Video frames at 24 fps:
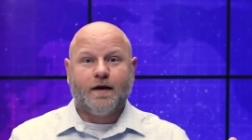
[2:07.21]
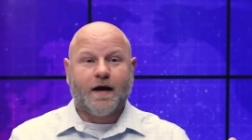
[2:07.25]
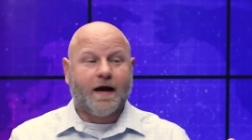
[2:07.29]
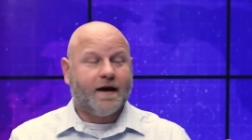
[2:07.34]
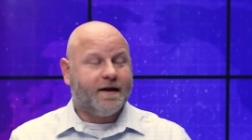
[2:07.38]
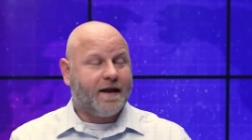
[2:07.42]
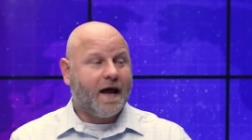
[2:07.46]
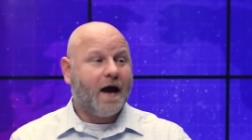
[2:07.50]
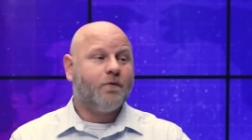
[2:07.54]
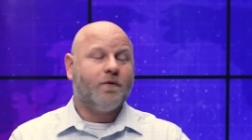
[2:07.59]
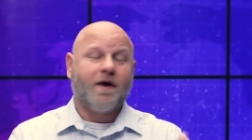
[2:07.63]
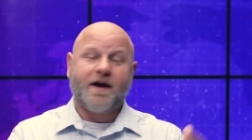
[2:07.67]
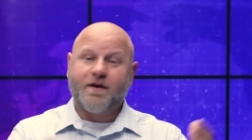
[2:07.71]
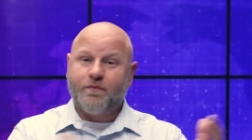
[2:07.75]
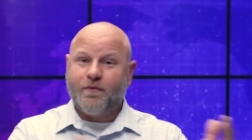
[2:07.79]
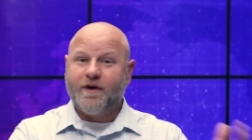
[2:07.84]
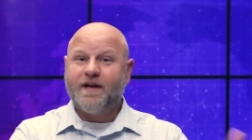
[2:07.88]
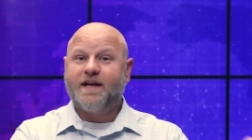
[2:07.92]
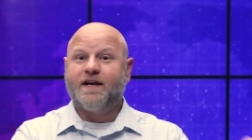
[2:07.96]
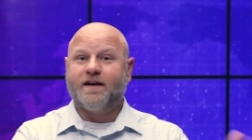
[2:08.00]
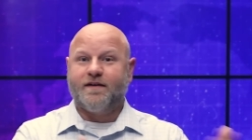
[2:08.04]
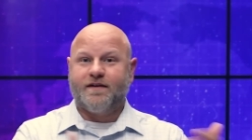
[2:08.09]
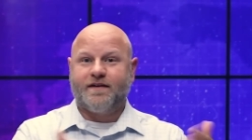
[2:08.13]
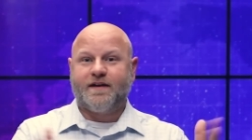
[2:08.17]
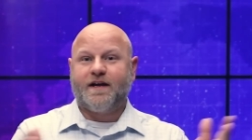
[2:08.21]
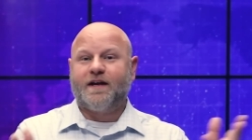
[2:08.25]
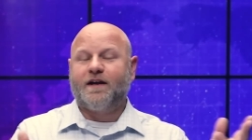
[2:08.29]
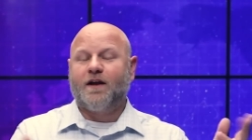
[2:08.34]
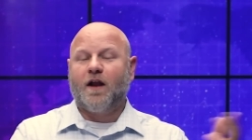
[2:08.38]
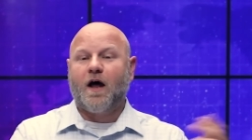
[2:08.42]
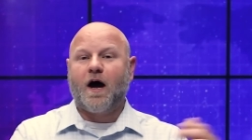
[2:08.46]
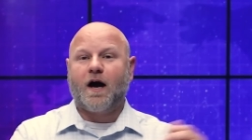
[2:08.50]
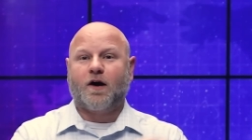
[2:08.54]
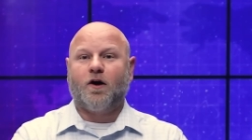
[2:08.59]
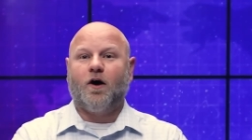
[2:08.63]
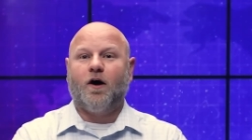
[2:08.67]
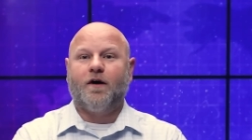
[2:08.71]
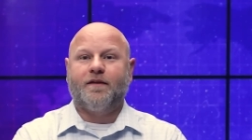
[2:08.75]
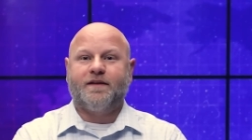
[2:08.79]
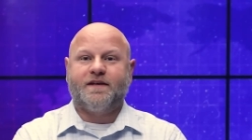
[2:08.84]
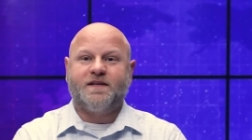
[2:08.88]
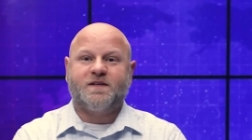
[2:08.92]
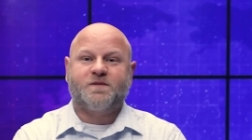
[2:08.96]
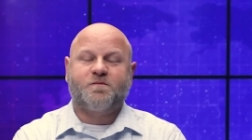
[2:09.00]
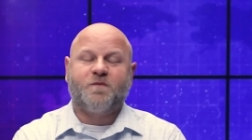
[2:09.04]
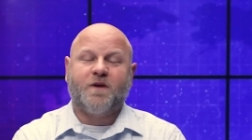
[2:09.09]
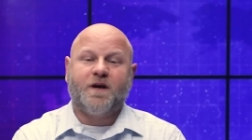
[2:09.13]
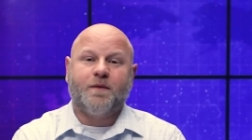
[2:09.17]
And that way we can then lock all
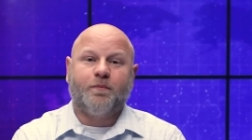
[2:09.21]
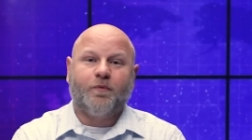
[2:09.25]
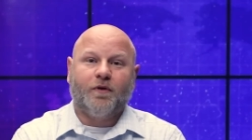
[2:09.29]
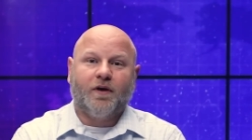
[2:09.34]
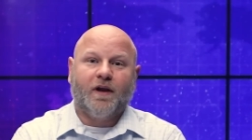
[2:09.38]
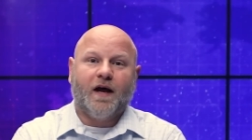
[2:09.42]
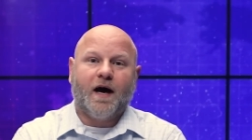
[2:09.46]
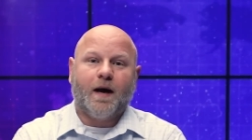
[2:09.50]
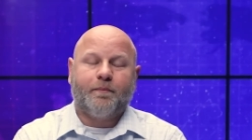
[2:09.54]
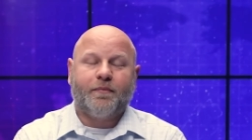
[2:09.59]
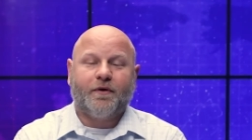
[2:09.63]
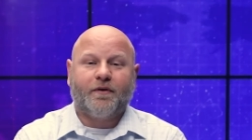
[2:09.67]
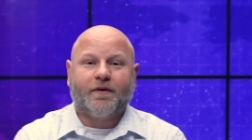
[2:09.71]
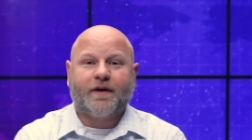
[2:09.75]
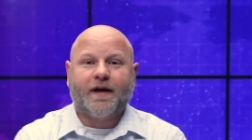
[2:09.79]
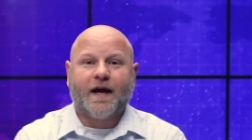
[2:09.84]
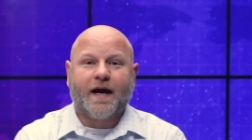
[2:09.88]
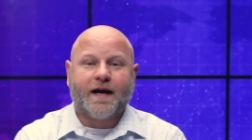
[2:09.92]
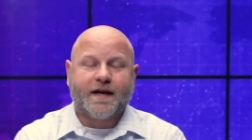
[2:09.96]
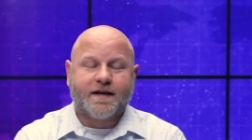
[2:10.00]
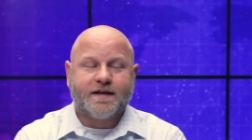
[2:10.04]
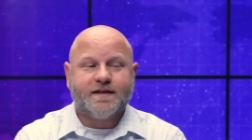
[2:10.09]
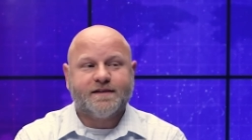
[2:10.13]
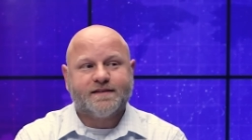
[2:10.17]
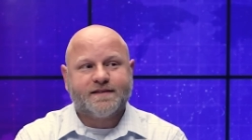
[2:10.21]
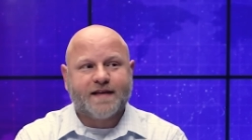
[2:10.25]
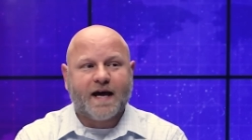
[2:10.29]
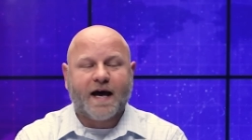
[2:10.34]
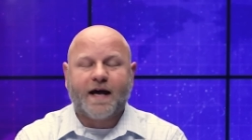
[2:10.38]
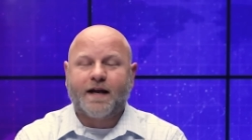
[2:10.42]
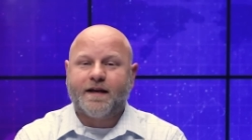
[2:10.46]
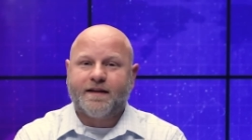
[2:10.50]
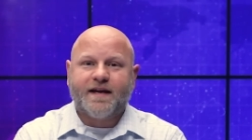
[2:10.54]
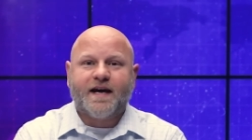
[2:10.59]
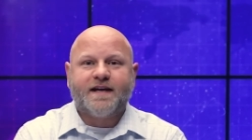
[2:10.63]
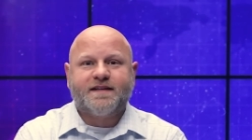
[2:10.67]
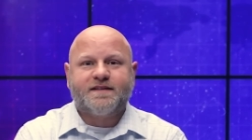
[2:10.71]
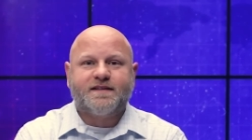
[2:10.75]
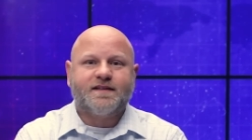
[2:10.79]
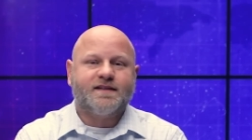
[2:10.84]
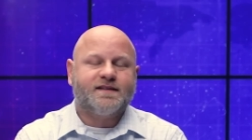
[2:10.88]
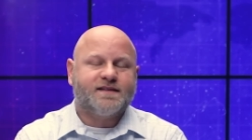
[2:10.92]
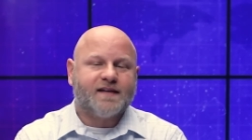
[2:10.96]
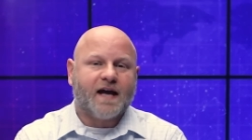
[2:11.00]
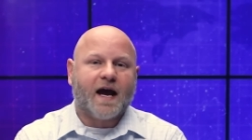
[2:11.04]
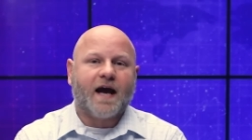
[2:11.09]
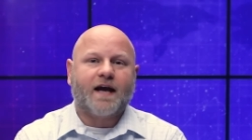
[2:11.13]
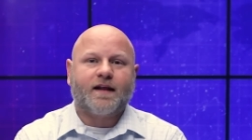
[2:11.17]
these people up, okay? Because that's
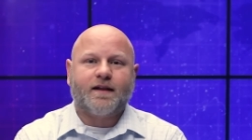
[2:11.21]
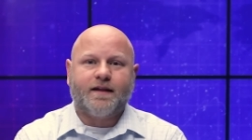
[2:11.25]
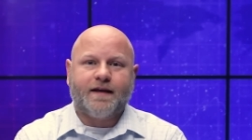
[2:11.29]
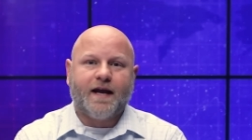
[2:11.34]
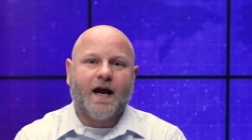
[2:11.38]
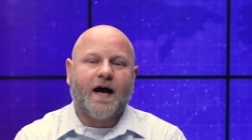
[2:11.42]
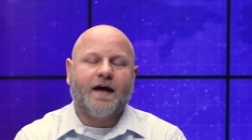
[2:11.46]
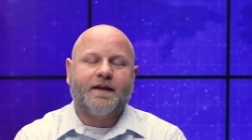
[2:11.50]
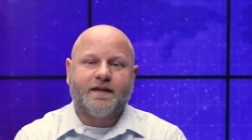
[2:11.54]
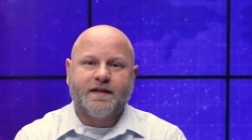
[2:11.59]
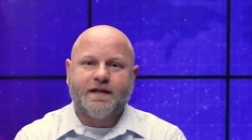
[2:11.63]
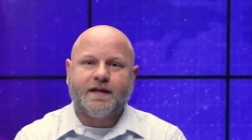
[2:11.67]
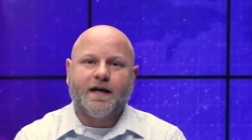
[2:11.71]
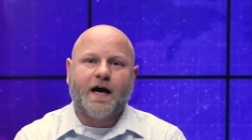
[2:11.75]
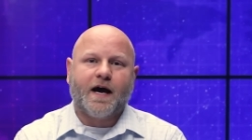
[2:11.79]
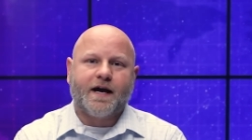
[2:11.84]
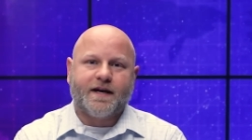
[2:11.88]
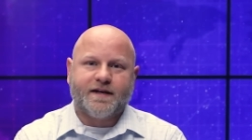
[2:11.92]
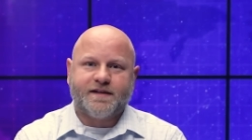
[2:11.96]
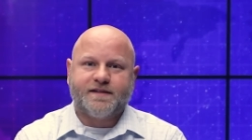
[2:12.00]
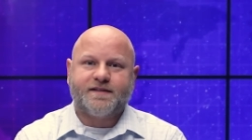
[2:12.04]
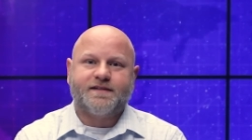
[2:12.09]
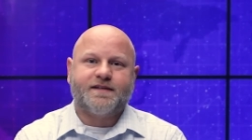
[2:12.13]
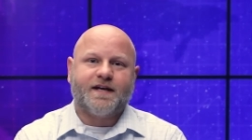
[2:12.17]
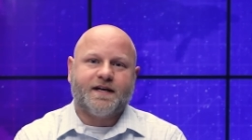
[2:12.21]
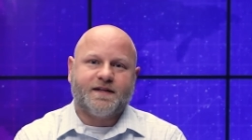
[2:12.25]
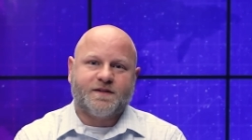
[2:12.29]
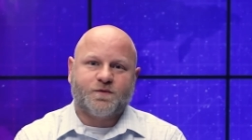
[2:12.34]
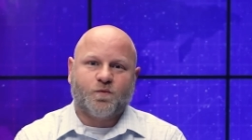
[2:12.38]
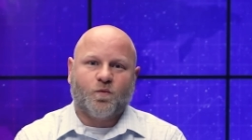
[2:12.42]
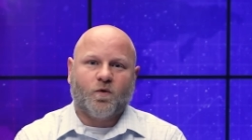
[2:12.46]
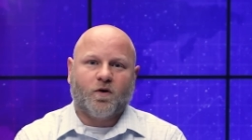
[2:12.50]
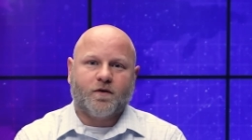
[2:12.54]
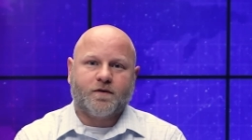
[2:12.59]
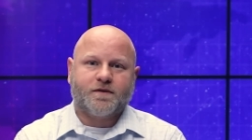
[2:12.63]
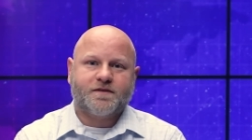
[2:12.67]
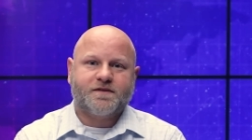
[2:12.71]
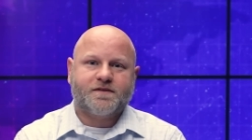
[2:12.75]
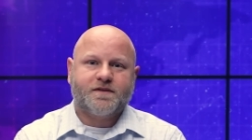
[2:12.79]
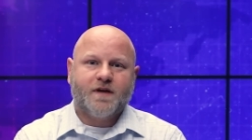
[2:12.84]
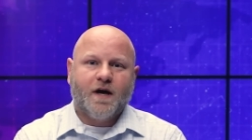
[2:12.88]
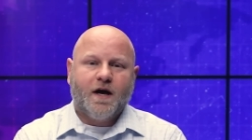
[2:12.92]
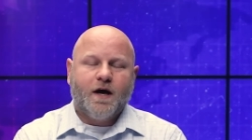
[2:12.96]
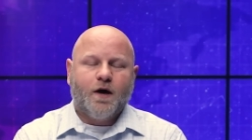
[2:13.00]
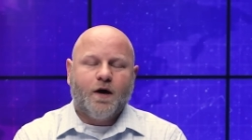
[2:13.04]
exactly how the United States works.